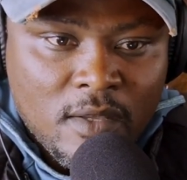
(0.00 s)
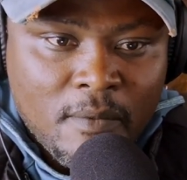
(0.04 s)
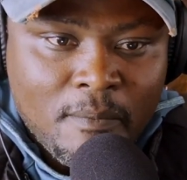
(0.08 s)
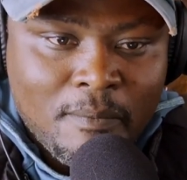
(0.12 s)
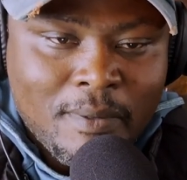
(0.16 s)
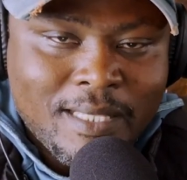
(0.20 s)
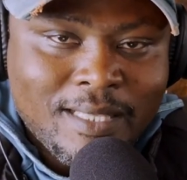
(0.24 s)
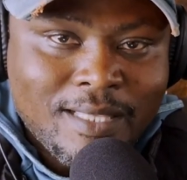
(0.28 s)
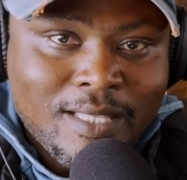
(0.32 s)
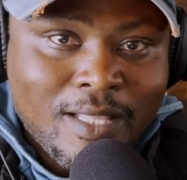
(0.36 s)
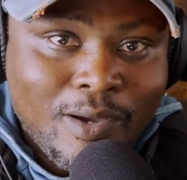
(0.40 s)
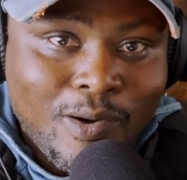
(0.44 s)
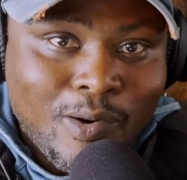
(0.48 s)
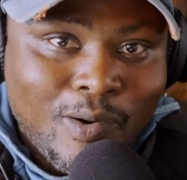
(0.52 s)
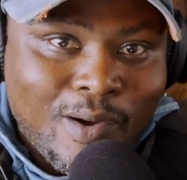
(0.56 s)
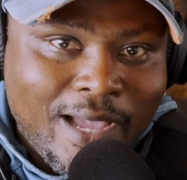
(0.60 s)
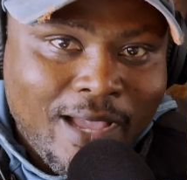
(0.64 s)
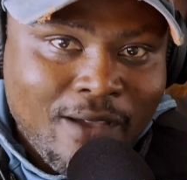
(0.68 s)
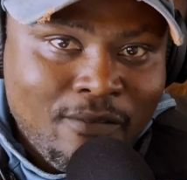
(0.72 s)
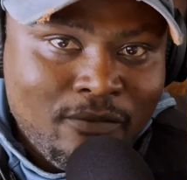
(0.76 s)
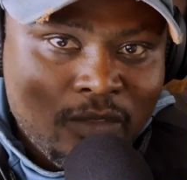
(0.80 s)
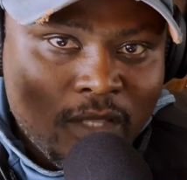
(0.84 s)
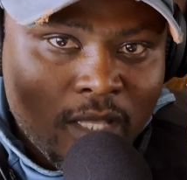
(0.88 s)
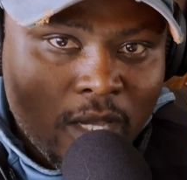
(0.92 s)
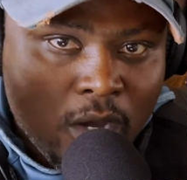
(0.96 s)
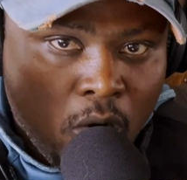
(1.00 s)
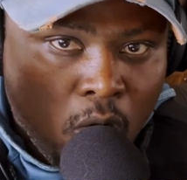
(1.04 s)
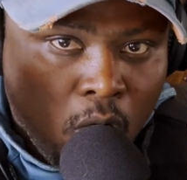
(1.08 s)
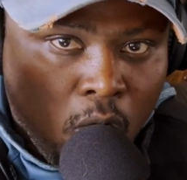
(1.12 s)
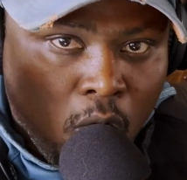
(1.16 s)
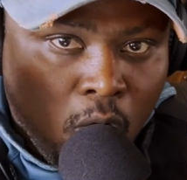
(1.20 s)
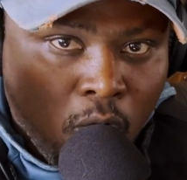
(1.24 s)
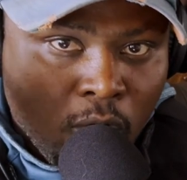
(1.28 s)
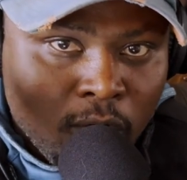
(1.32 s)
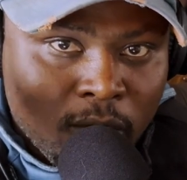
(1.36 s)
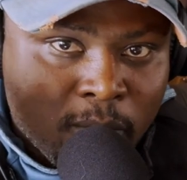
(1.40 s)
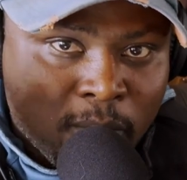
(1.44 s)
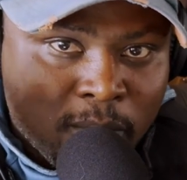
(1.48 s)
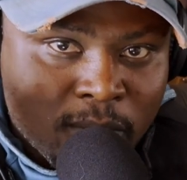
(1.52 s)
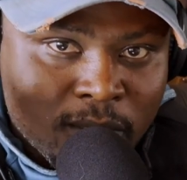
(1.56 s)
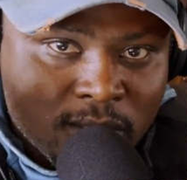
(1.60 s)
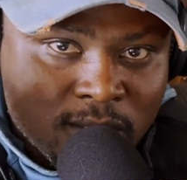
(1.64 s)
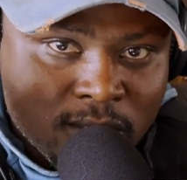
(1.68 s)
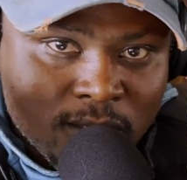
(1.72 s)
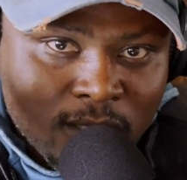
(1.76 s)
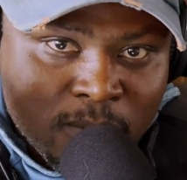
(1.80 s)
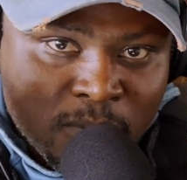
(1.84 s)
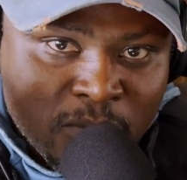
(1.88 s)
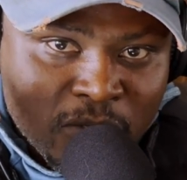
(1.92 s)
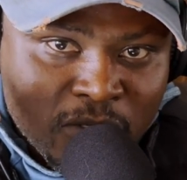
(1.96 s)
but they'll have their own
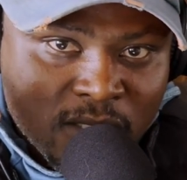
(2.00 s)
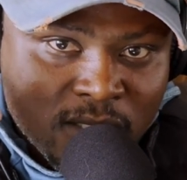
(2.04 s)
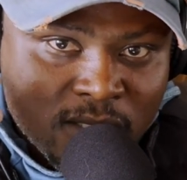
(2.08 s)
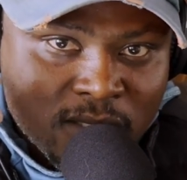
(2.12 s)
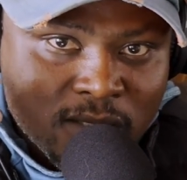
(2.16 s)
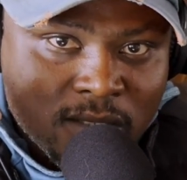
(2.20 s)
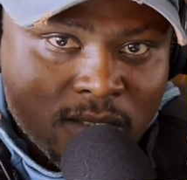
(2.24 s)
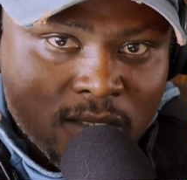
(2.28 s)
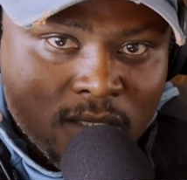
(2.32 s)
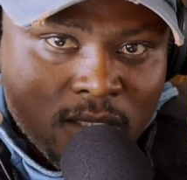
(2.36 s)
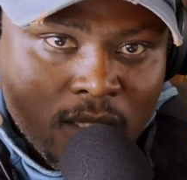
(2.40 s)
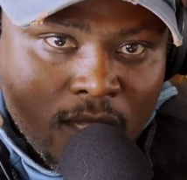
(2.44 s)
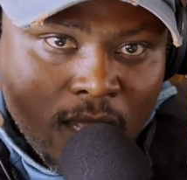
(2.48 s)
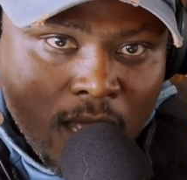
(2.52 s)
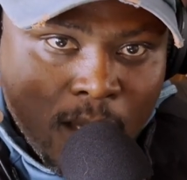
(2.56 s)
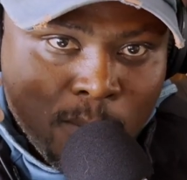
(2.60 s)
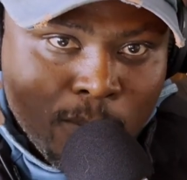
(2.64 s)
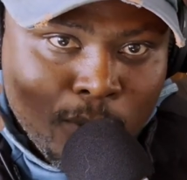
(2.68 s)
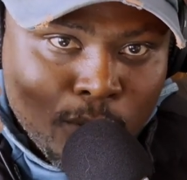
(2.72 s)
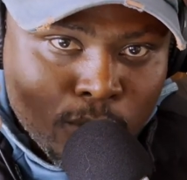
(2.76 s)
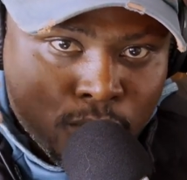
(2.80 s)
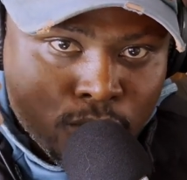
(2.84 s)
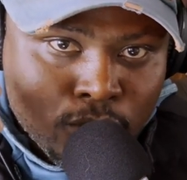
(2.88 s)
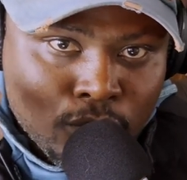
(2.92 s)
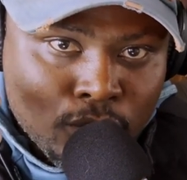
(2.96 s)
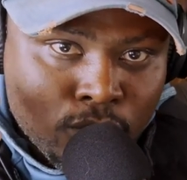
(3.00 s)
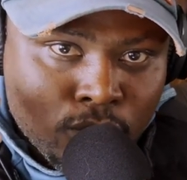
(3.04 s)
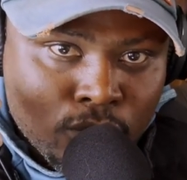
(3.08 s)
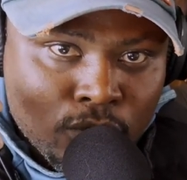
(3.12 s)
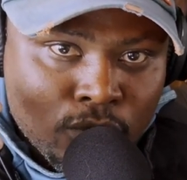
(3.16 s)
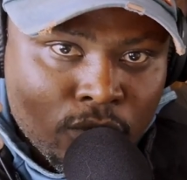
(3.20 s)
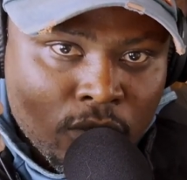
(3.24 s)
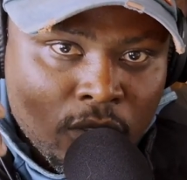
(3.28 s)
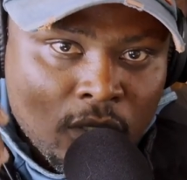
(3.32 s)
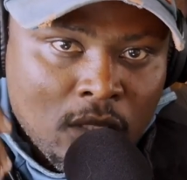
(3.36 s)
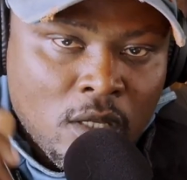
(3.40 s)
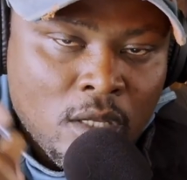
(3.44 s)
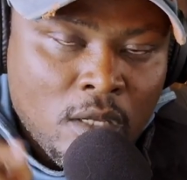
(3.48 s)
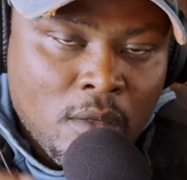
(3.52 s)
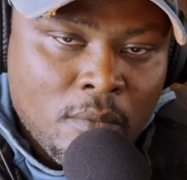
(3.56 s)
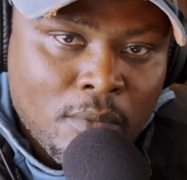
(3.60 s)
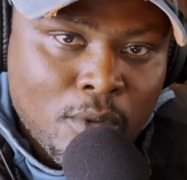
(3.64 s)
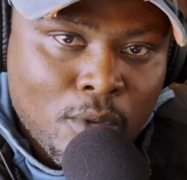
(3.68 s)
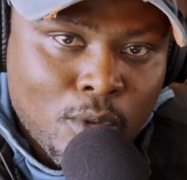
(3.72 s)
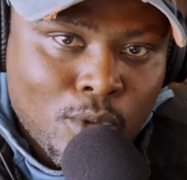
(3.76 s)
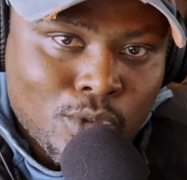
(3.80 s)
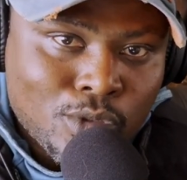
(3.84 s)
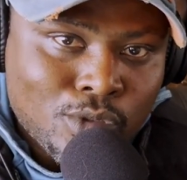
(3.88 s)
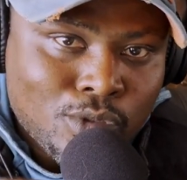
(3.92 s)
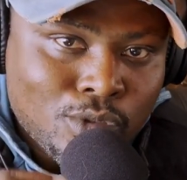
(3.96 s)
perception about you
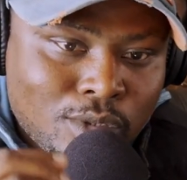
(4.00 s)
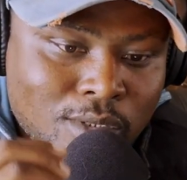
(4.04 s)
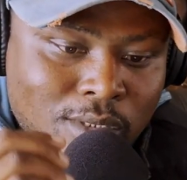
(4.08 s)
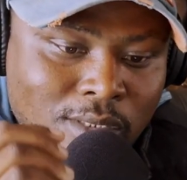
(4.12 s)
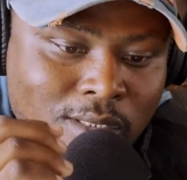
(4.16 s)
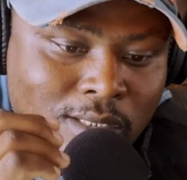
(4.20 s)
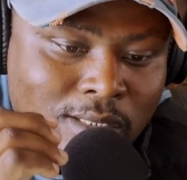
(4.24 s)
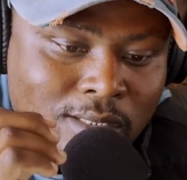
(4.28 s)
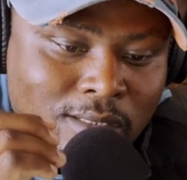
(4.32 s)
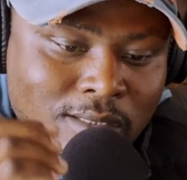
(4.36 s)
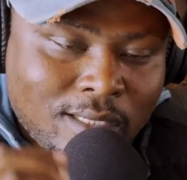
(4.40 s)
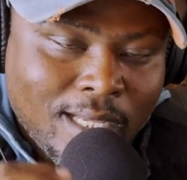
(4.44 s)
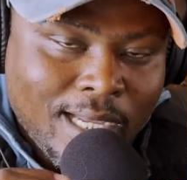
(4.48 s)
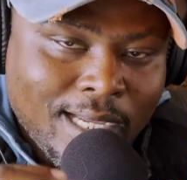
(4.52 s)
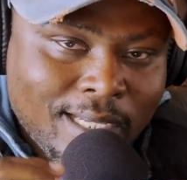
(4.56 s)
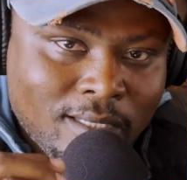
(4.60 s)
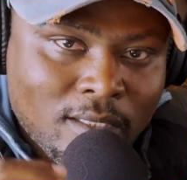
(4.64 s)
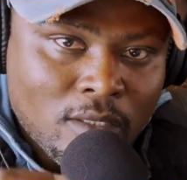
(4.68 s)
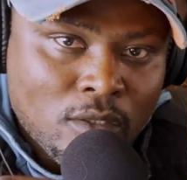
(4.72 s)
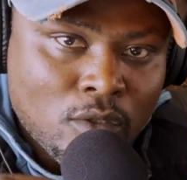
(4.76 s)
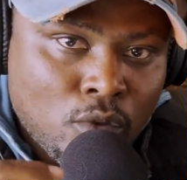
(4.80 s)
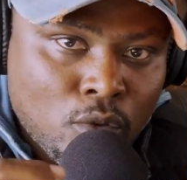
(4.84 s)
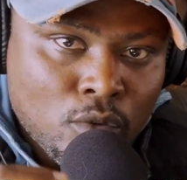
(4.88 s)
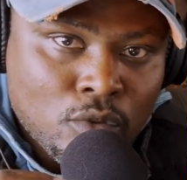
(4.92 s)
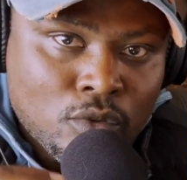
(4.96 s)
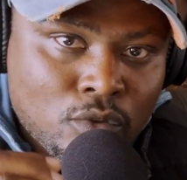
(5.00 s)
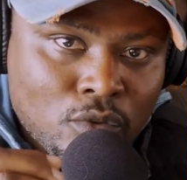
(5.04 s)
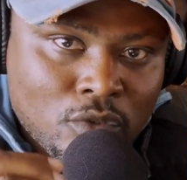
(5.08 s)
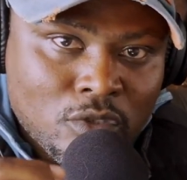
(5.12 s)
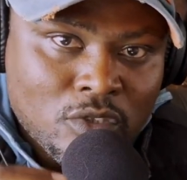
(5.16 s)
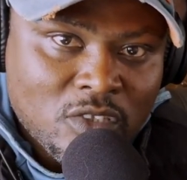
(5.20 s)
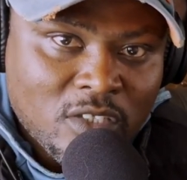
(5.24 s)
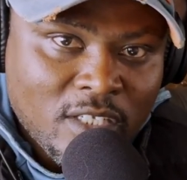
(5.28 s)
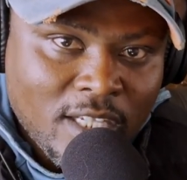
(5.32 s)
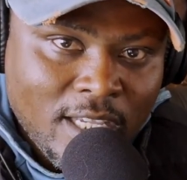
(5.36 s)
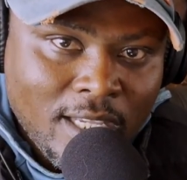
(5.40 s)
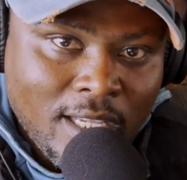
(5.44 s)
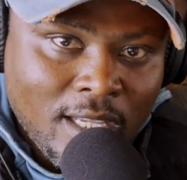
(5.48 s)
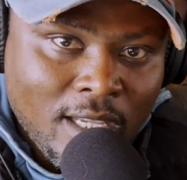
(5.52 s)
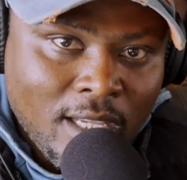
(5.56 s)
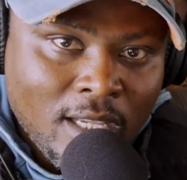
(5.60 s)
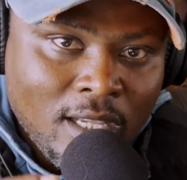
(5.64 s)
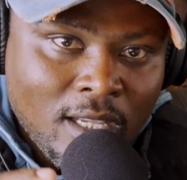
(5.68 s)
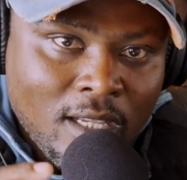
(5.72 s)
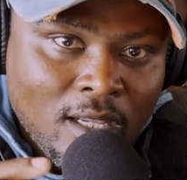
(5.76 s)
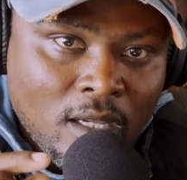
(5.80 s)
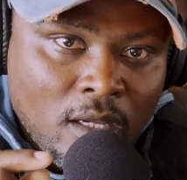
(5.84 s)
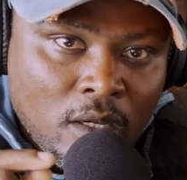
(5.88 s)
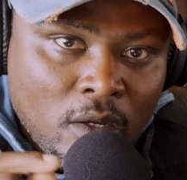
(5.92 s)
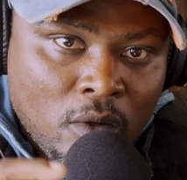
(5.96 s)
because you decided not to say
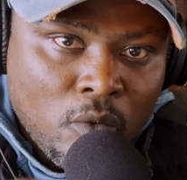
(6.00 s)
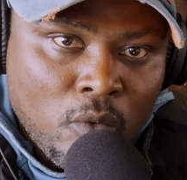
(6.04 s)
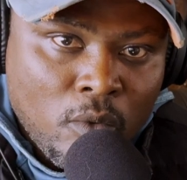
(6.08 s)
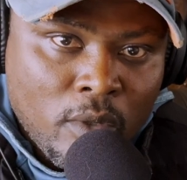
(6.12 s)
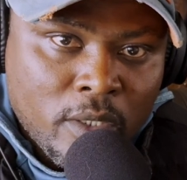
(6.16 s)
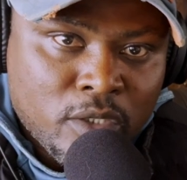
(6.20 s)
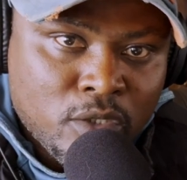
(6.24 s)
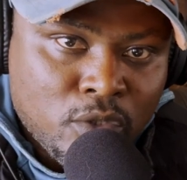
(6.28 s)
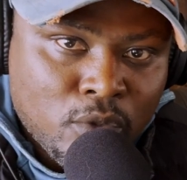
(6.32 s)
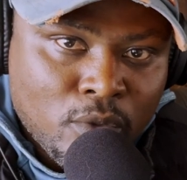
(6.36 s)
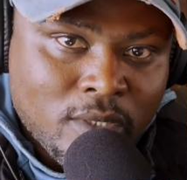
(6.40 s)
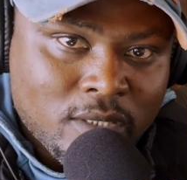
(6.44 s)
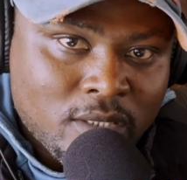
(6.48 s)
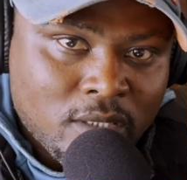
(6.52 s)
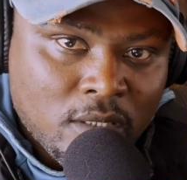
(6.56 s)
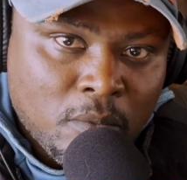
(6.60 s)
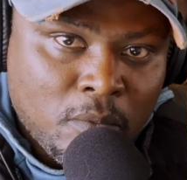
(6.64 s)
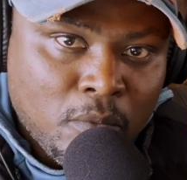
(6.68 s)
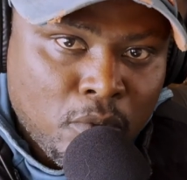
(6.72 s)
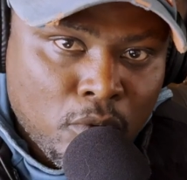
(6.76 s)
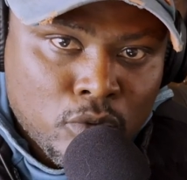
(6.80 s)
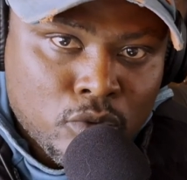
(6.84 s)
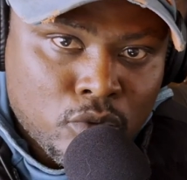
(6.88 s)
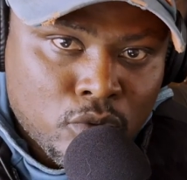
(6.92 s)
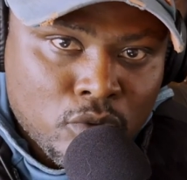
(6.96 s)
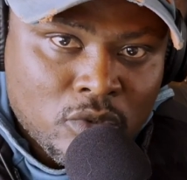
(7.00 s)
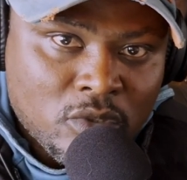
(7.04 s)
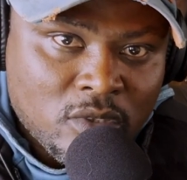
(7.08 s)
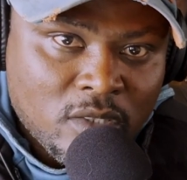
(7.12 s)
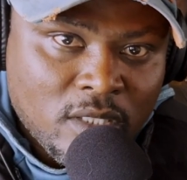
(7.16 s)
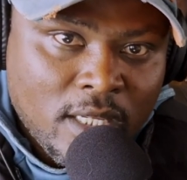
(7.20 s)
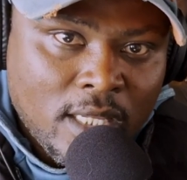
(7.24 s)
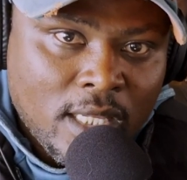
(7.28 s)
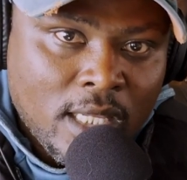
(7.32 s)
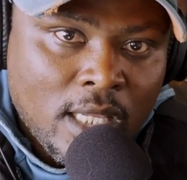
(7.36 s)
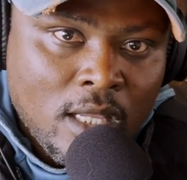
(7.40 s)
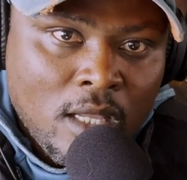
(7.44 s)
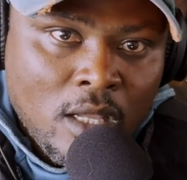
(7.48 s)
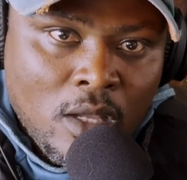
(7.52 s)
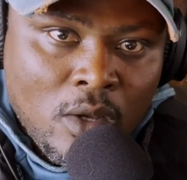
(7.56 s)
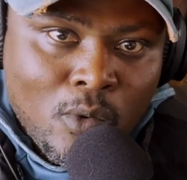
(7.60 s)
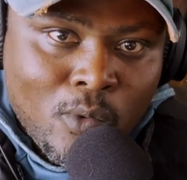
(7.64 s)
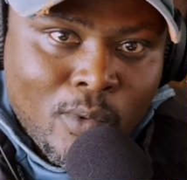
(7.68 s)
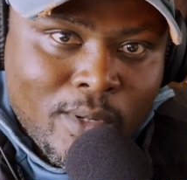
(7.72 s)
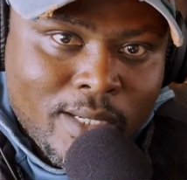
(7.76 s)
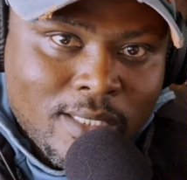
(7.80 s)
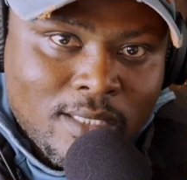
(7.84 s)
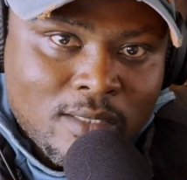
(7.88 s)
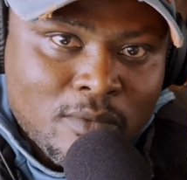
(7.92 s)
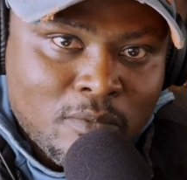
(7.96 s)
what you were supposed to say
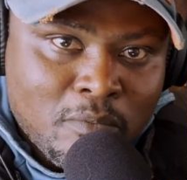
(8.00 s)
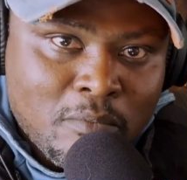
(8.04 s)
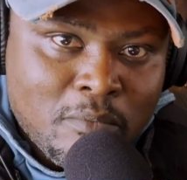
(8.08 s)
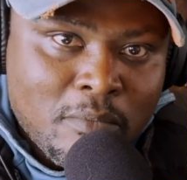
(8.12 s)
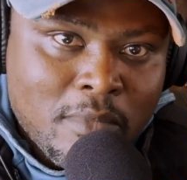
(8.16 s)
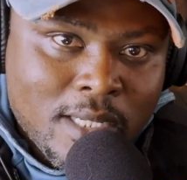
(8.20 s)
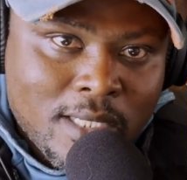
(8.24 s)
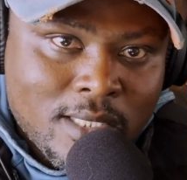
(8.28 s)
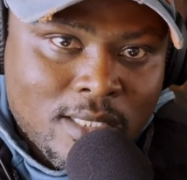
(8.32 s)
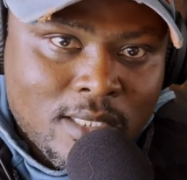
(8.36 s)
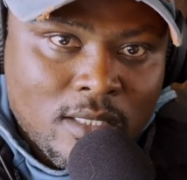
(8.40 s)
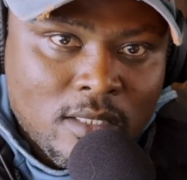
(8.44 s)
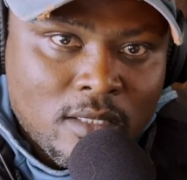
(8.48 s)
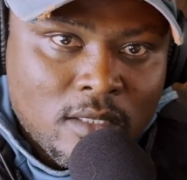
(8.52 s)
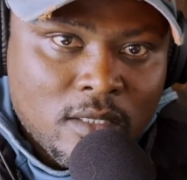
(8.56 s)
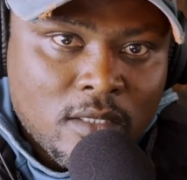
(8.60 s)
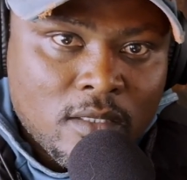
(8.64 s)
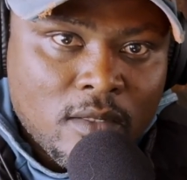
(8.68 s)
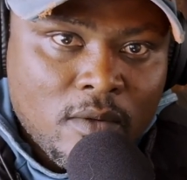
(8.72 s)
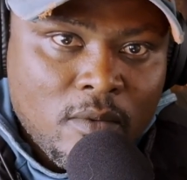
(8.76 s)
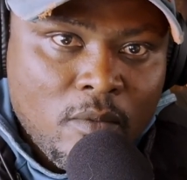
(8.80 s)
when it mattered.